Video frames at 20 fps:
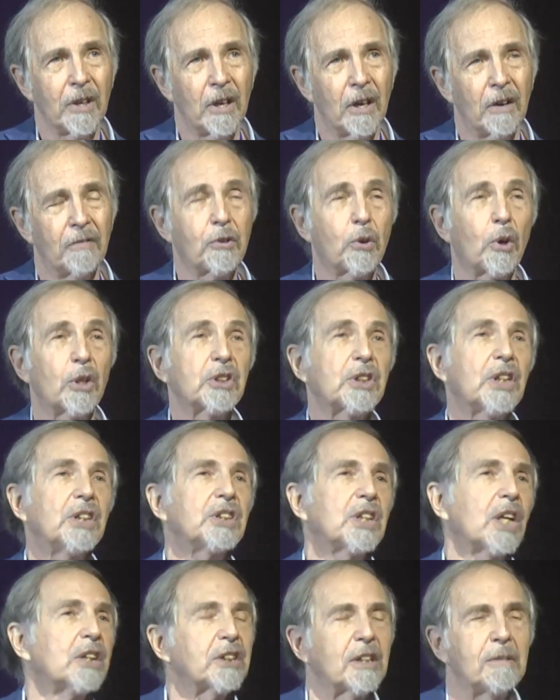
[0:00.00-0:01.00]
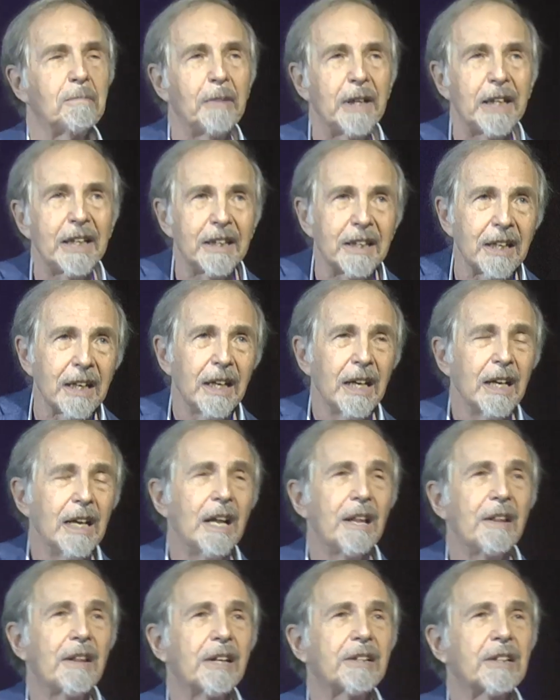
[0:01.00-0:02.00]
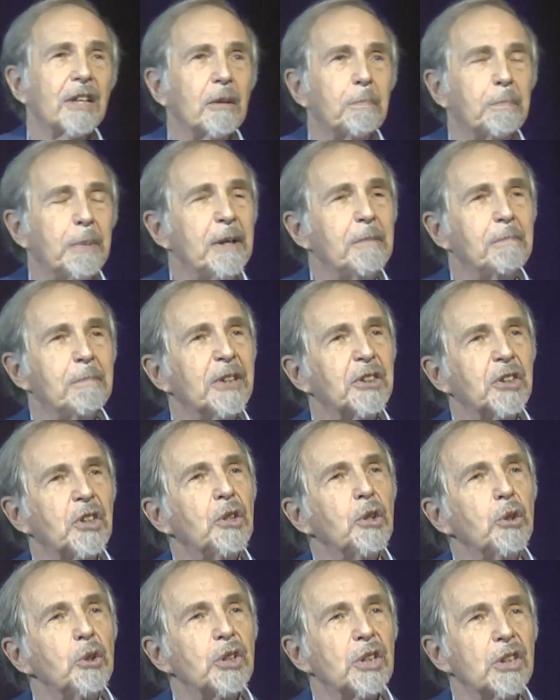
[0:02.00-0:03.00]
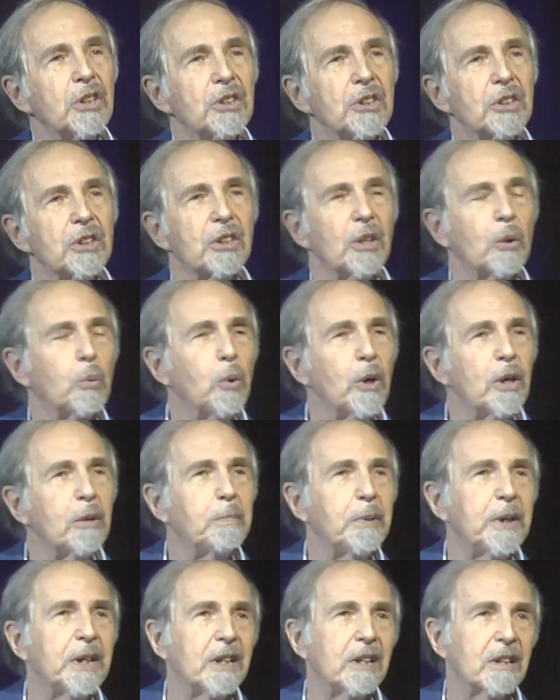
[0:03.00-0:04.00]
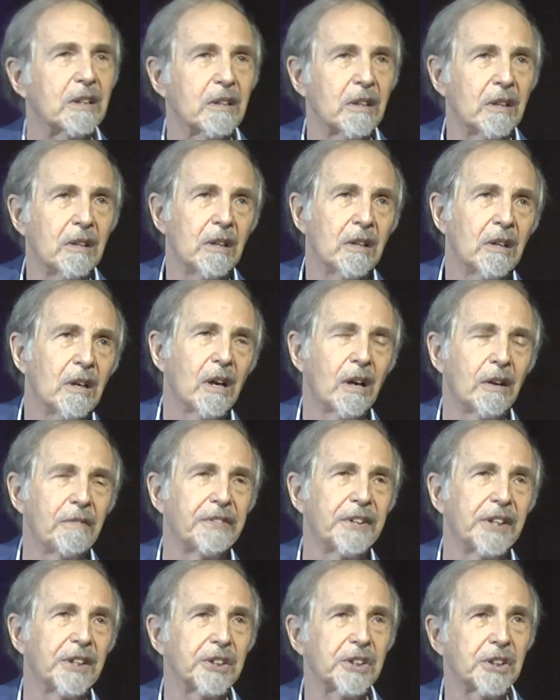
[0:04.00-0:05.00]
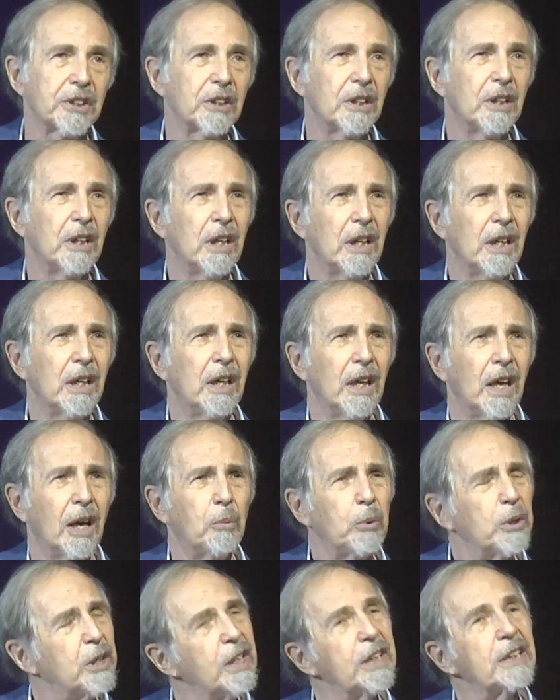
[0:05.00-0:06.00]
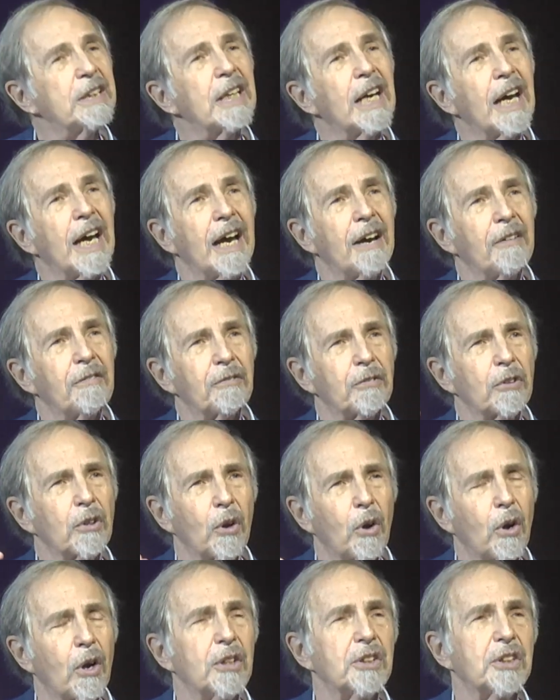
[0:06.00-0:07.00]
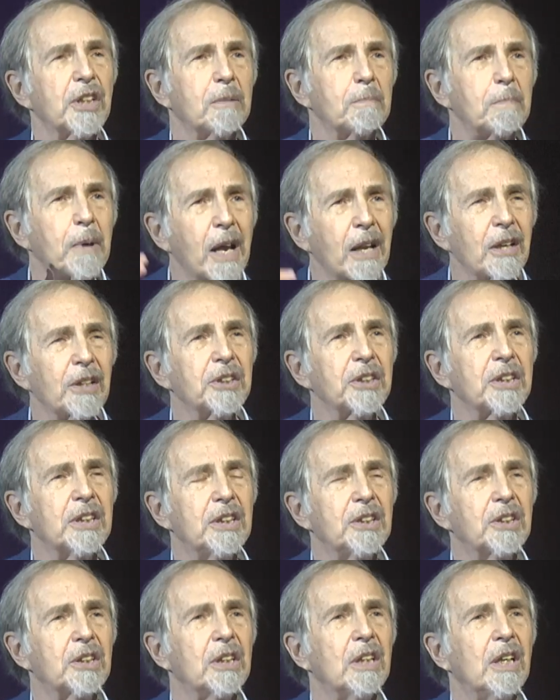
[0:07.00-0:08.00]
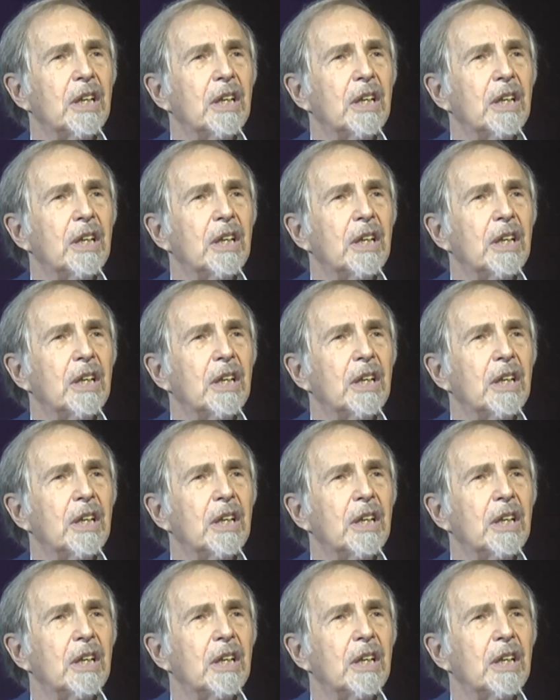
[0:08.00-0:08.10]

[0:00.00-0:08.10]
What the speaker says: Of course, this doesn't mean that there'll be misuses. There will be of this. And we need to have laws and policies